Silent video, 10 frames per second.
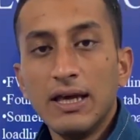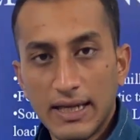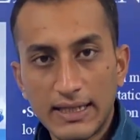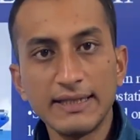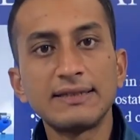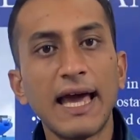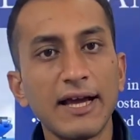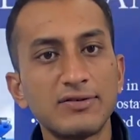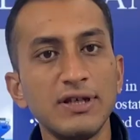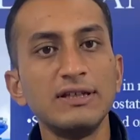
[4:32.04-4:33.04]
It is
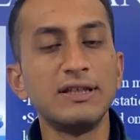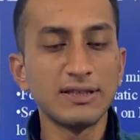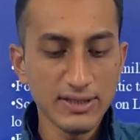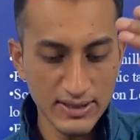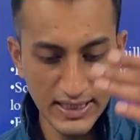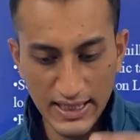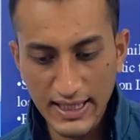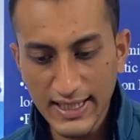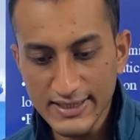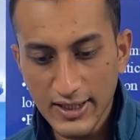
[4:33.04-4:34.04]
actually the
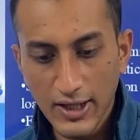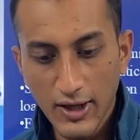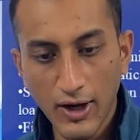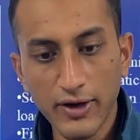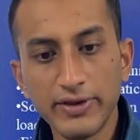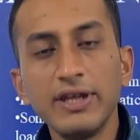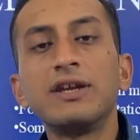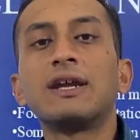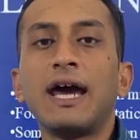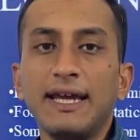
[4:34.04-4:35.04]
sinkage or the
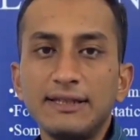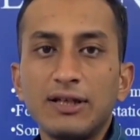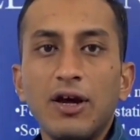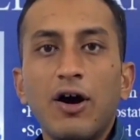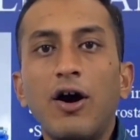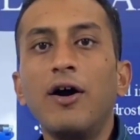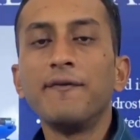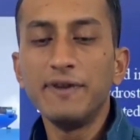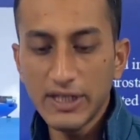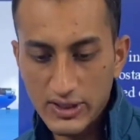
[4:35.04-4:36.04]
rise
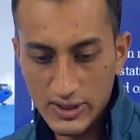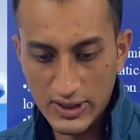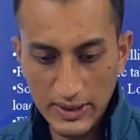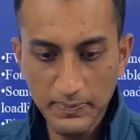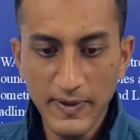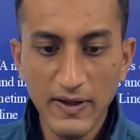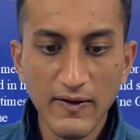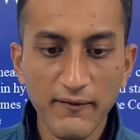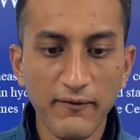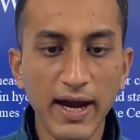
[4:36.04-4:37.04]
of the ship
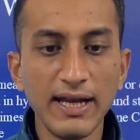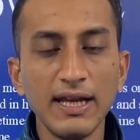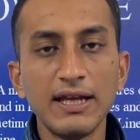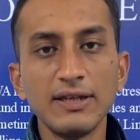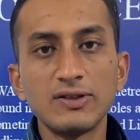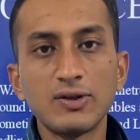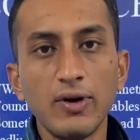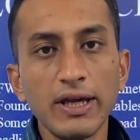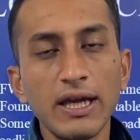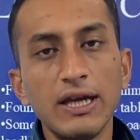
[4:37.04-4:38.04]
while it is
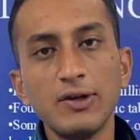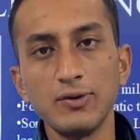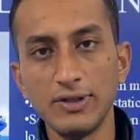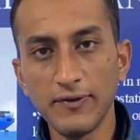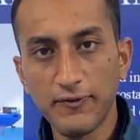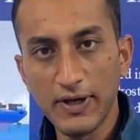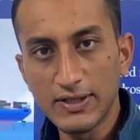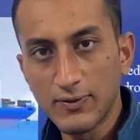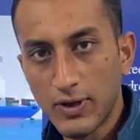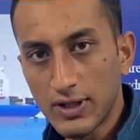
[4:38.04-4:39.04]
going into the
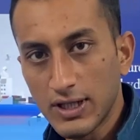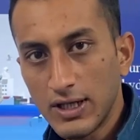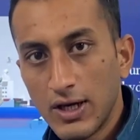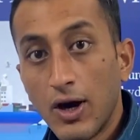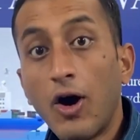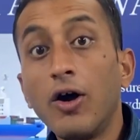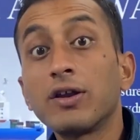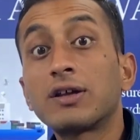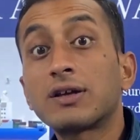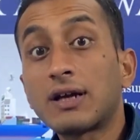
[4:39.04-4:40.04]
fresh water
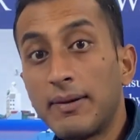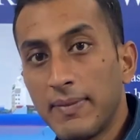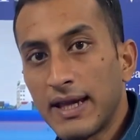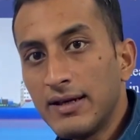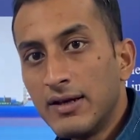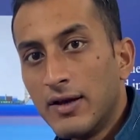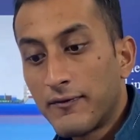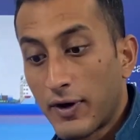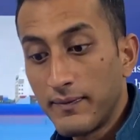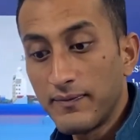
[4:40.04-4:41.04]
or coming
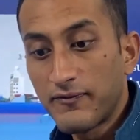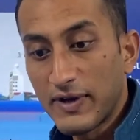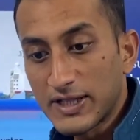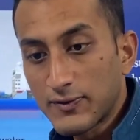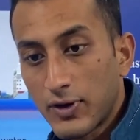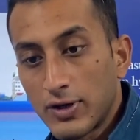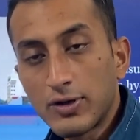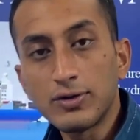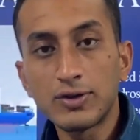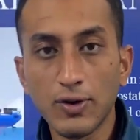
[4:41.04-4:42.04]
from fresh water
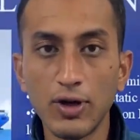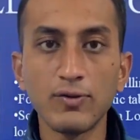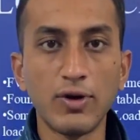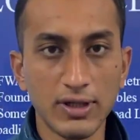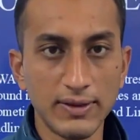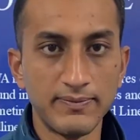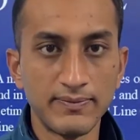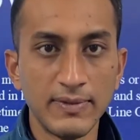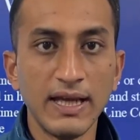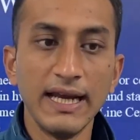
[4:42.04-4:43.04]
to salt water.
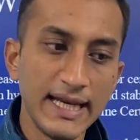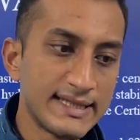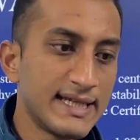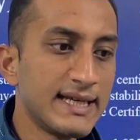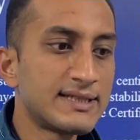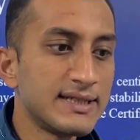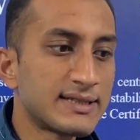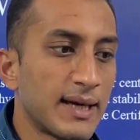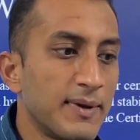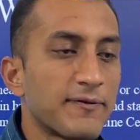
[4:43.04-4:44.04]
Initially she is
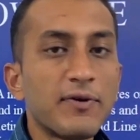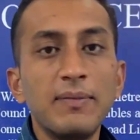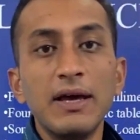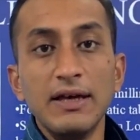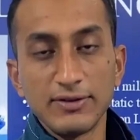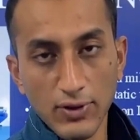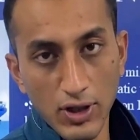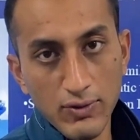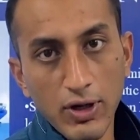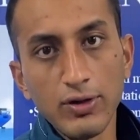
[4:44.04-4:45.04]
coming from
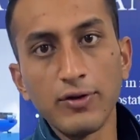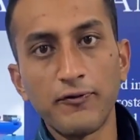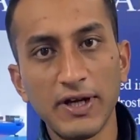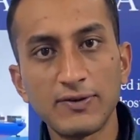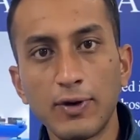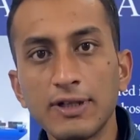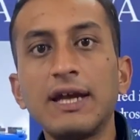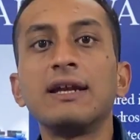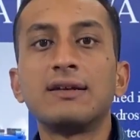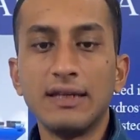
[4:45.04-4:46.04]
salt water to fresh water,
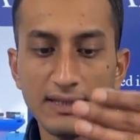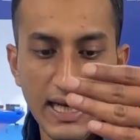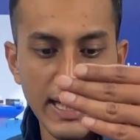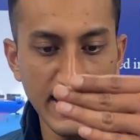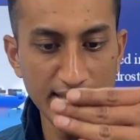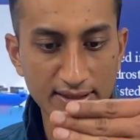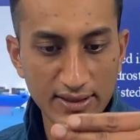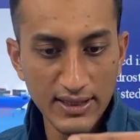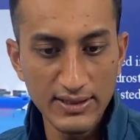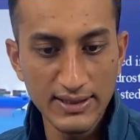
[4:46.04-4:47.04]
that in that case
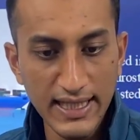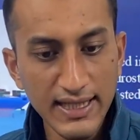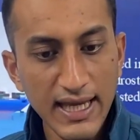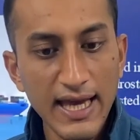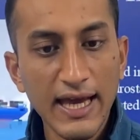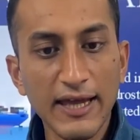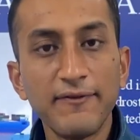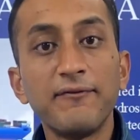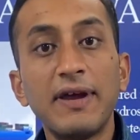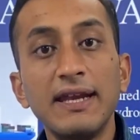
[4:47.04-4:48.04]
she'll sink,
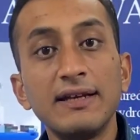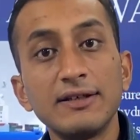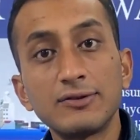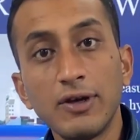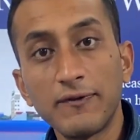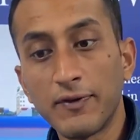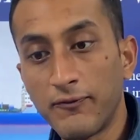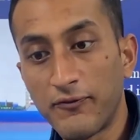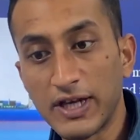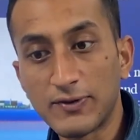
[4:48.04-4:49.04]
and when it is going from
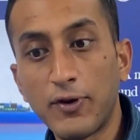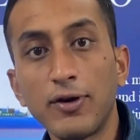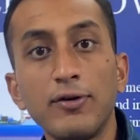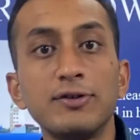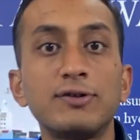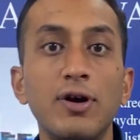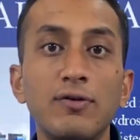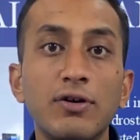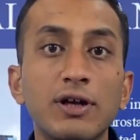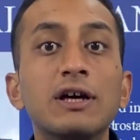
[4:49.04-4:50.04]
fresh water to salt
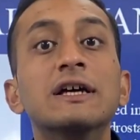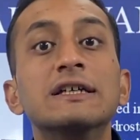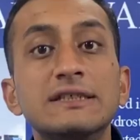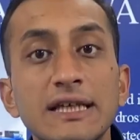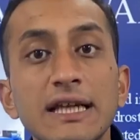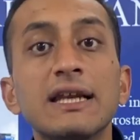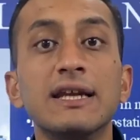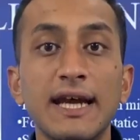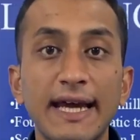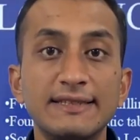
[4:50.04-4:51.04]
water, she'll
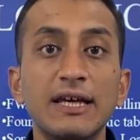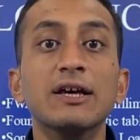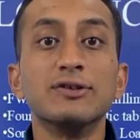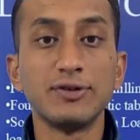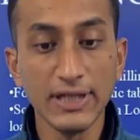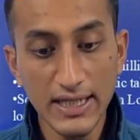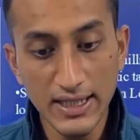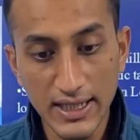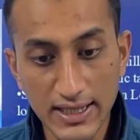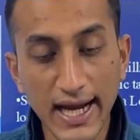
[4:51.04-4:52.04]
rise. So
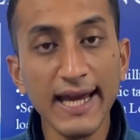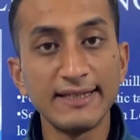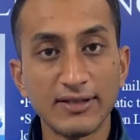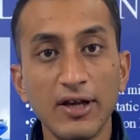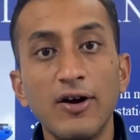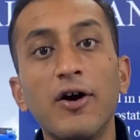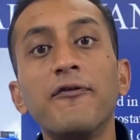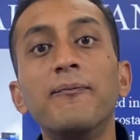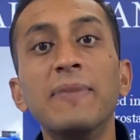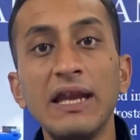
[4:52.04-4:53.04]
that rise
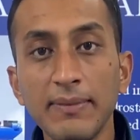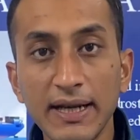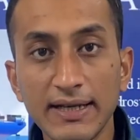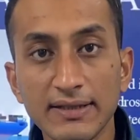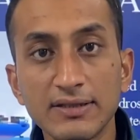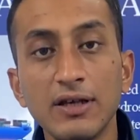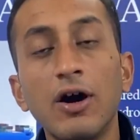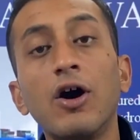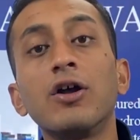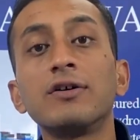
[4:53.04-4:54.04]
of millimeters
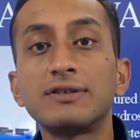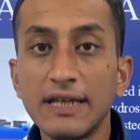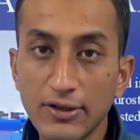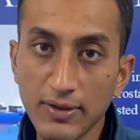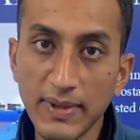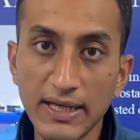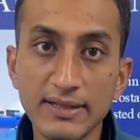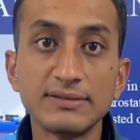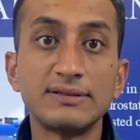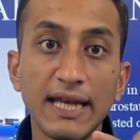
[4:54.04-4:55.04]
or of
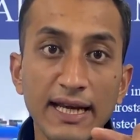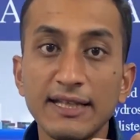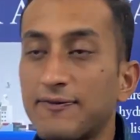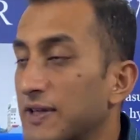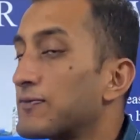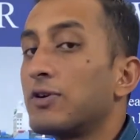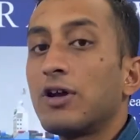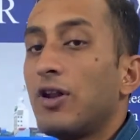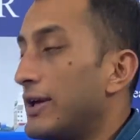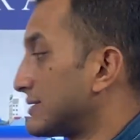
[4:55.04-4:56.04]
centimeters, that is freshwater
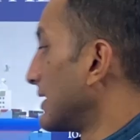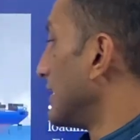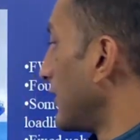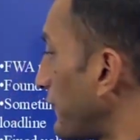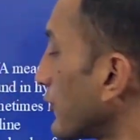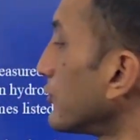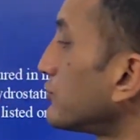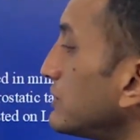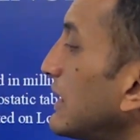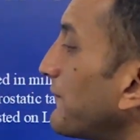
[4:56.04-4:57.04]
allowance. If you go to
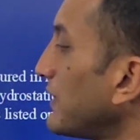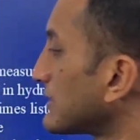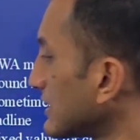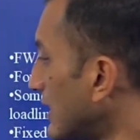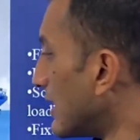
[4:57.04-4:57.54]
the definition,